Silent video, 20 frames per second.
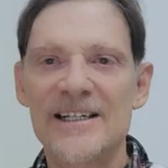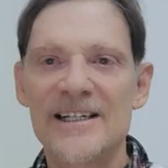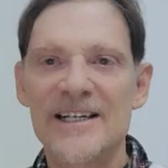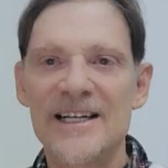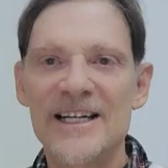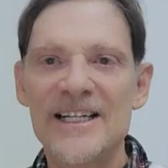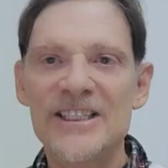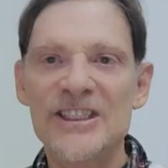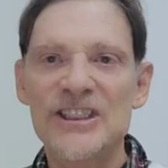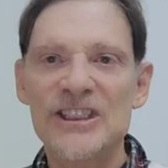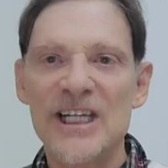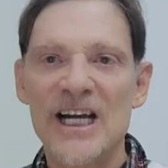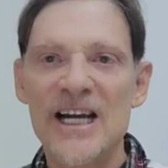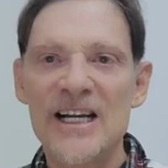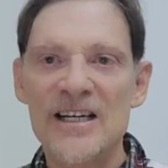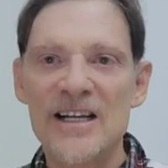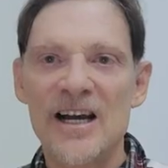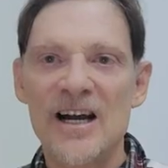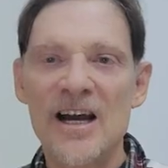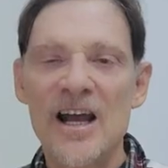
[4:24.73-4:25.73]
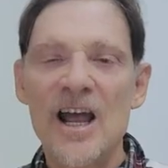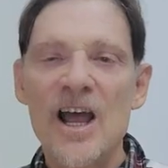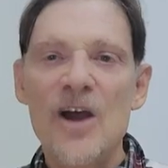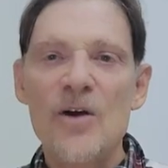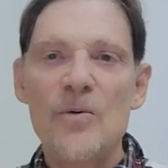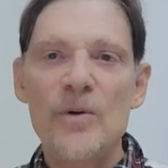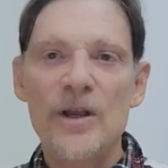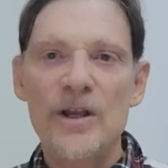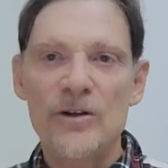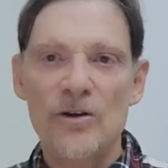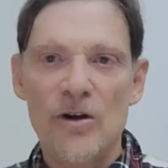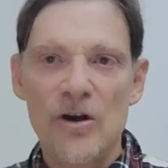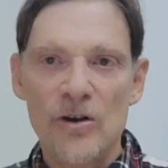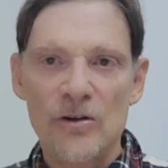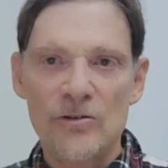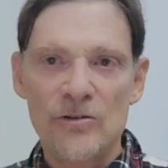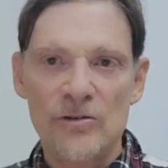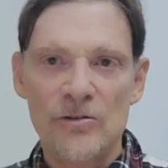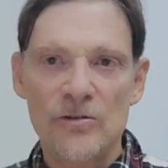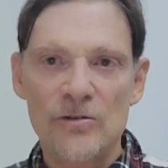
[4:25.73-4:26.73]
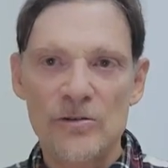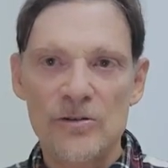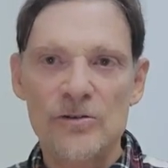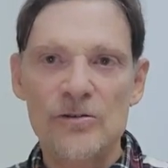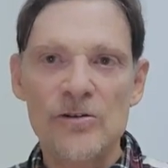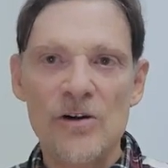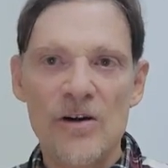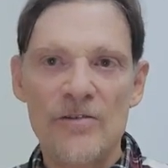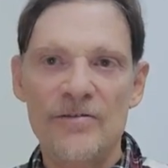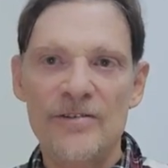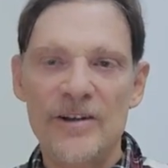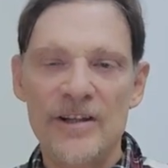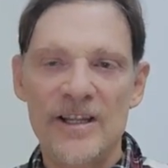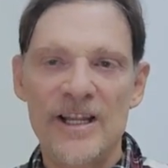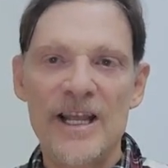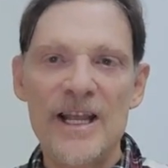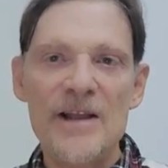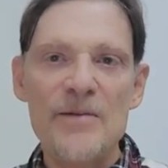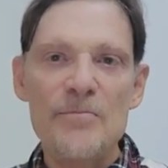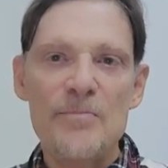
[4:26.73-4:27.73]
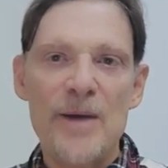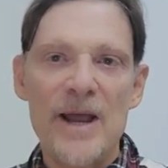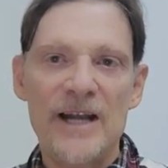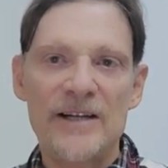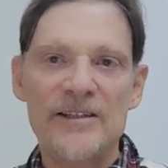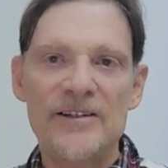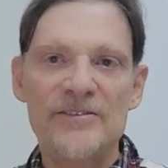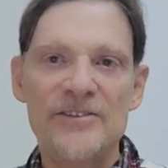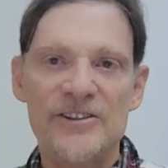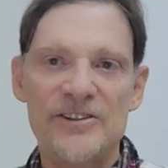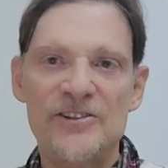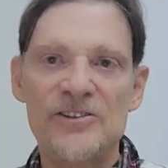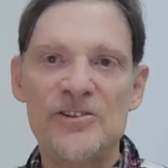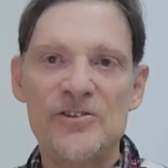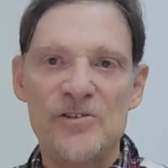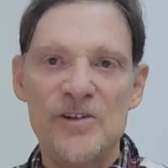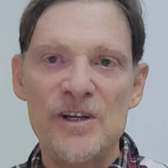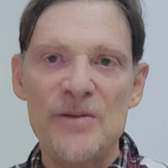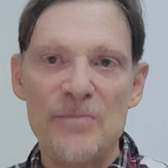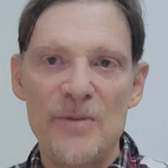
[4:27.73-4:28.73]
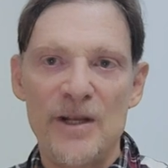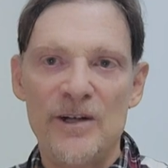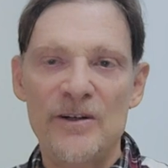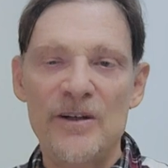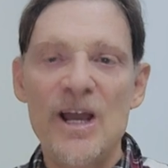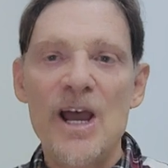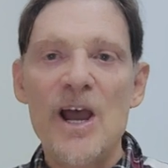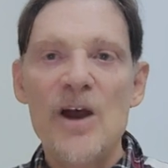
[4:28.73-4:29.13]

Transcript: In China, we can also soften the impact of disagreement